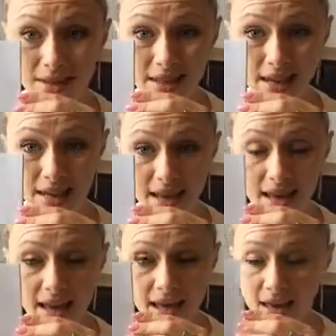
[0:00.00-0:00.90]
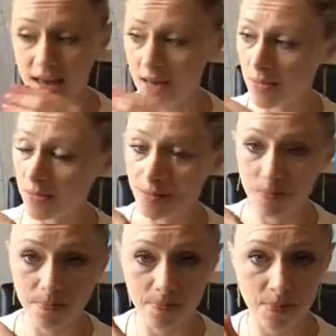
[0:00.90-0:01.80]
take a
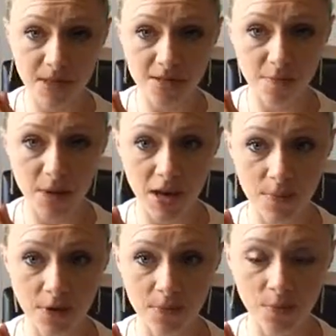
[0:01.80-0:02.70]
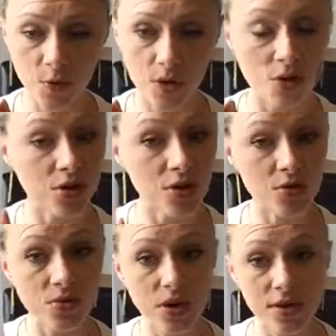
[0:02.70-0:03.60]
piece of paper. Okay, you can
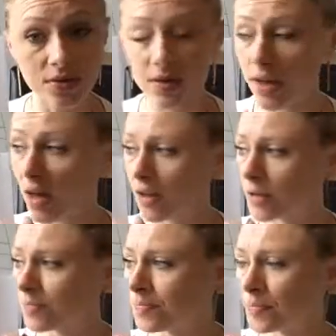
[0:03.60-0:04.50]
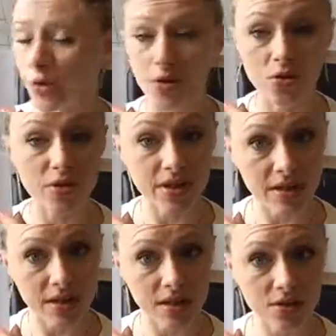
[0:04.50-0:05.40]
use cardstock, you can use an
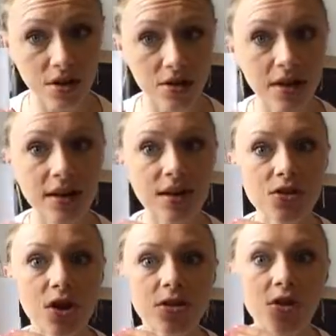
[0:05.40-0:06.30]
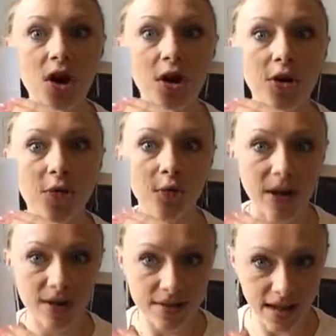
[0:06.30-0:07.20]
index card. Index cards are
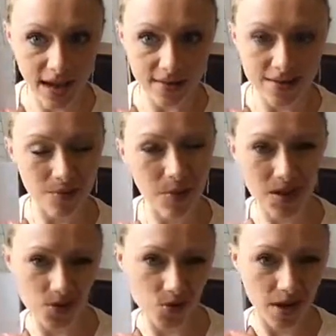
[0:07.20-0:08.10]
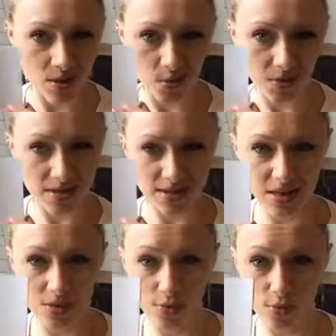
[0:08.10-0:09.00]
fantastic because you can't really
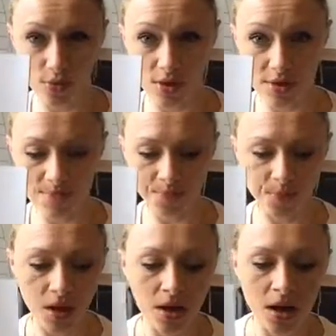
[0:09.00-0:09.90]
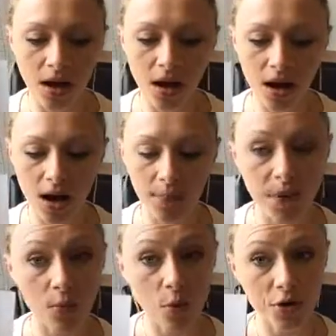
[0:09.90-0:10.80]
see through them.
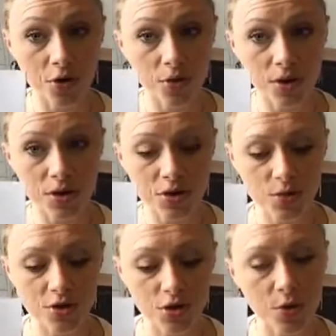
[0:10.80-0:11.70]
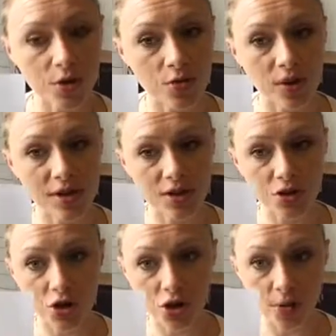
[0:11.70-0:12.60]
And what you're going to do is you're going to write the
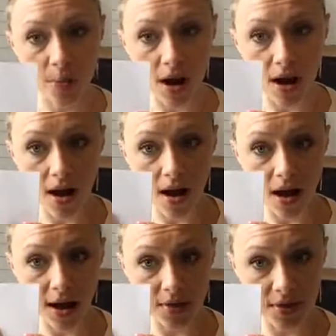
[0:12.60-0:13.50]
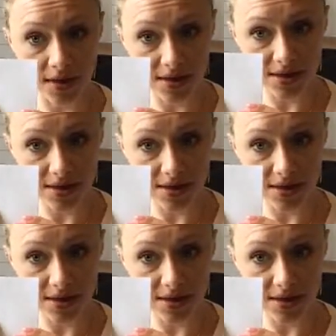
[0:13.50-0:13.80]
term on this